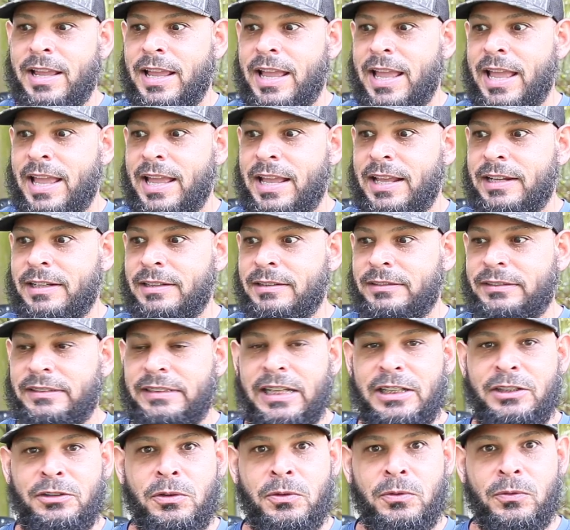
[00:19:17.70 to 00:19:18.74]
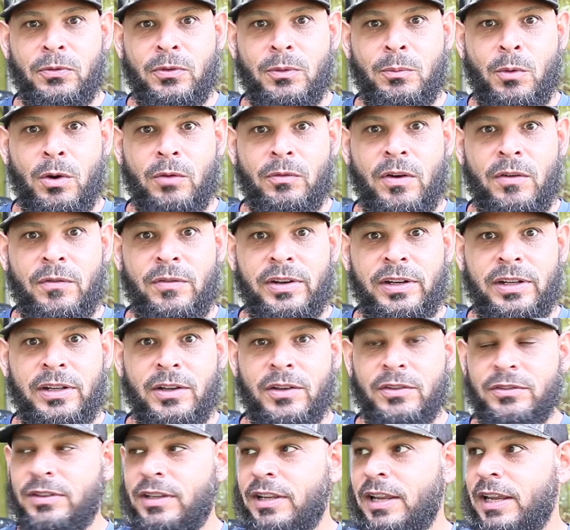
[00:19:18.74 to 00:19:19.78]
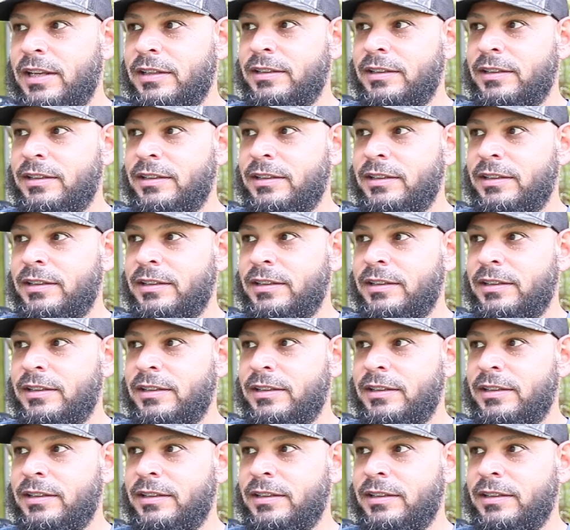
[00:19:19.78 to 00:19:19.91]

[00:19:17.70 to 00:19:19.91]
And stay tuned for more of our videos.